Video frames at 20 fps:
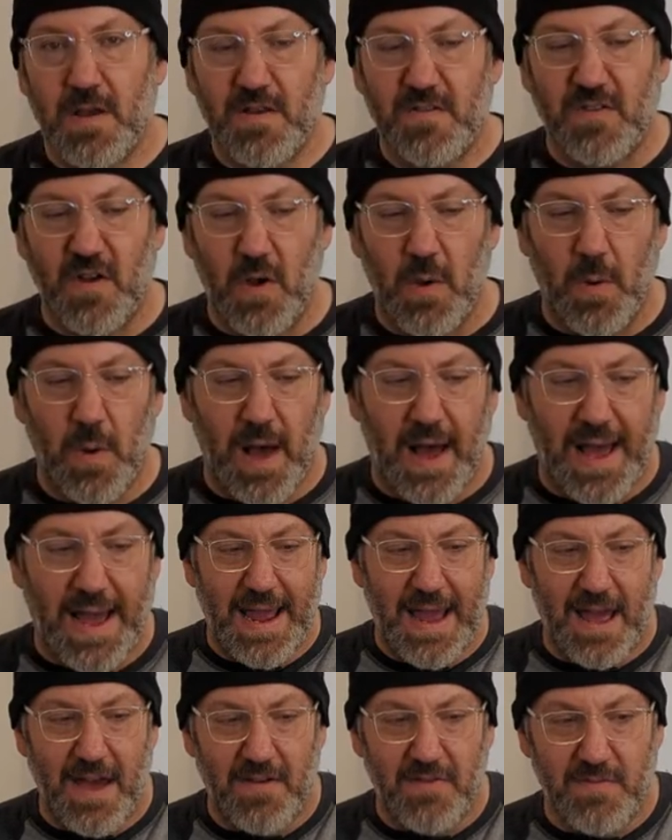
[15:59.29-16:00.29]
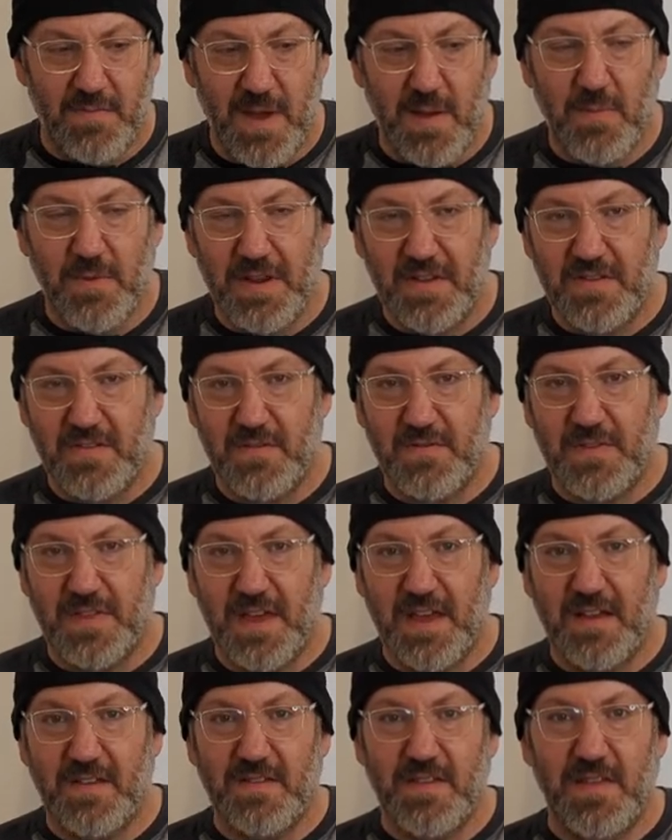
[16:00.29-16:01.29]
So have memories of
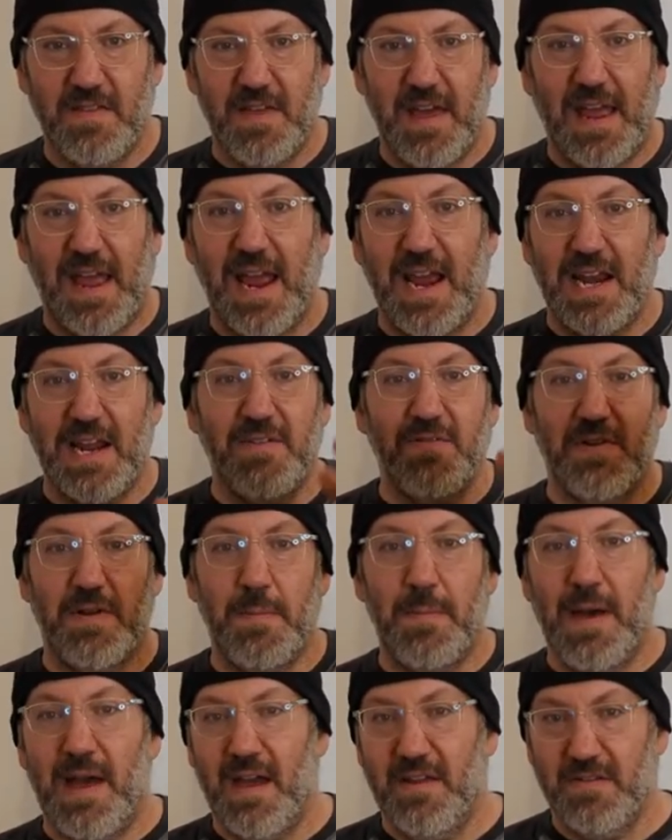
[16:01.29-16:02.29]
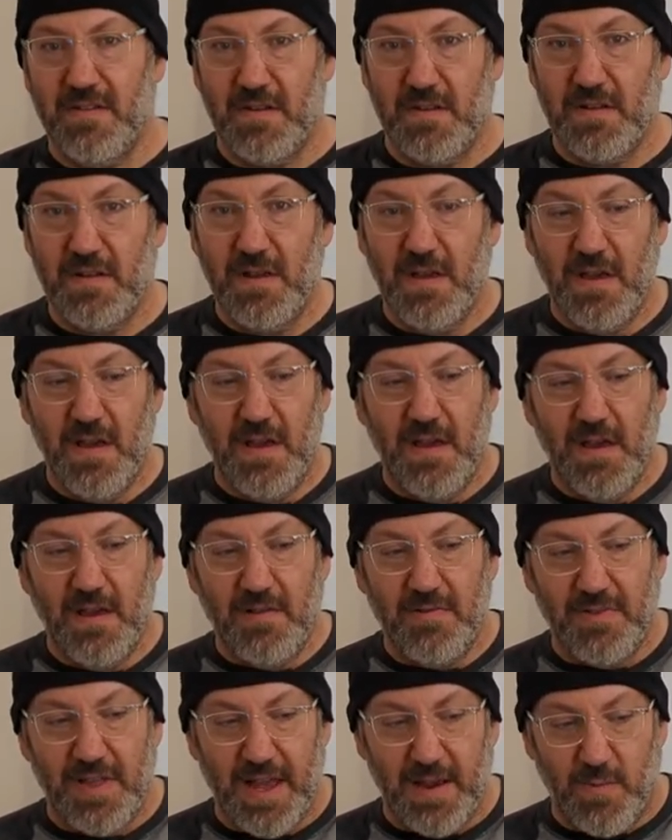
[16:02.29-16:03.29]
things that they can't even imagine,
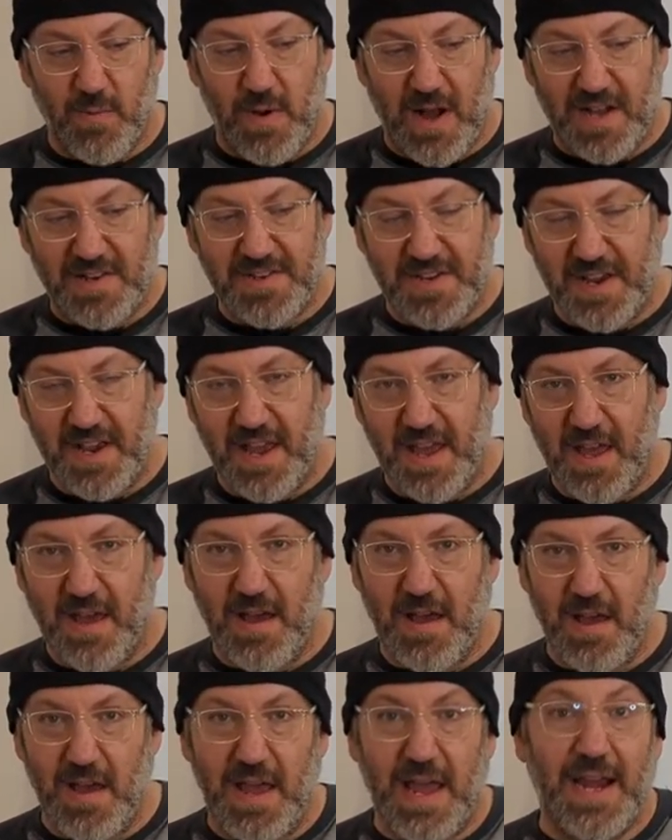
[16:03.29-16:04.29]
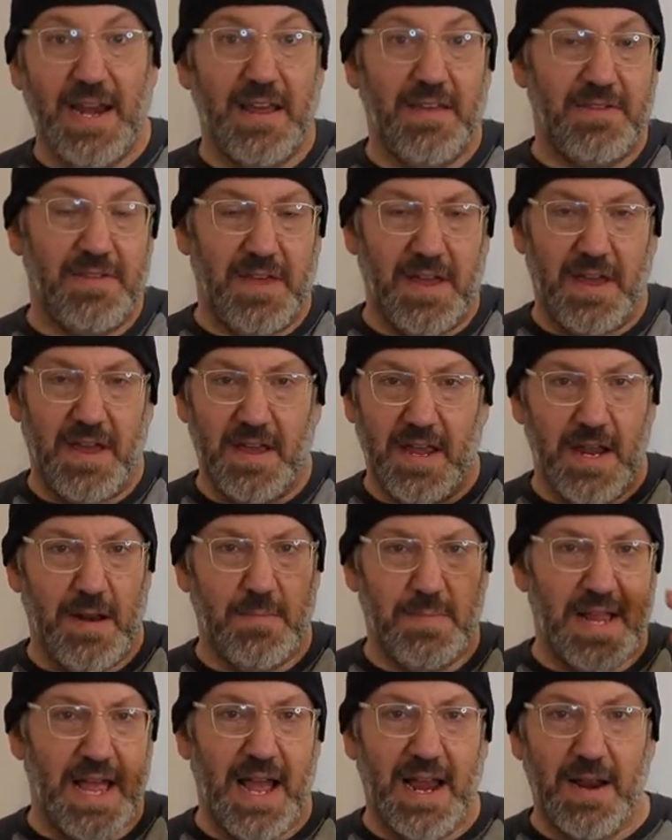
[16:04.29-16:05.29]
like watching uh, anything
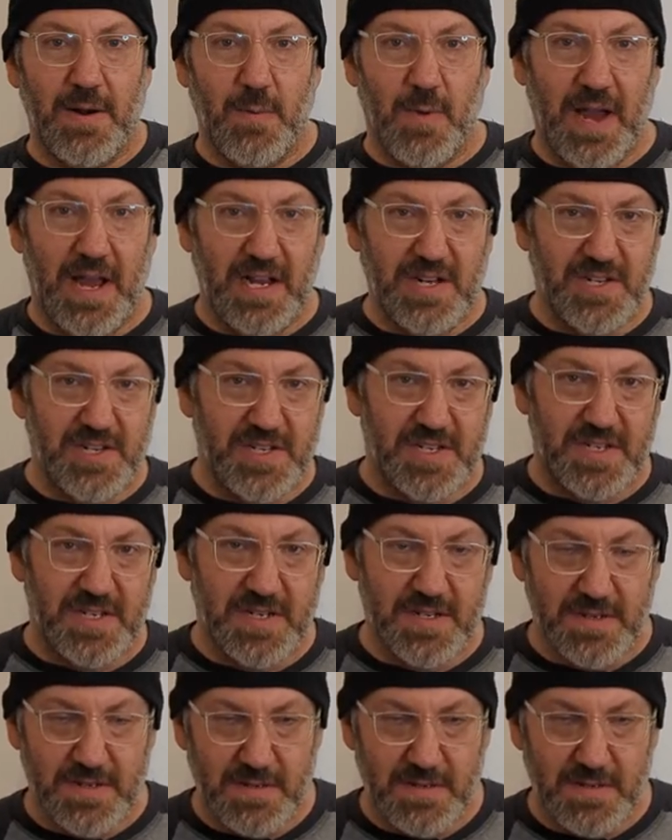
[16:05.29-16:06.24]
in black and white just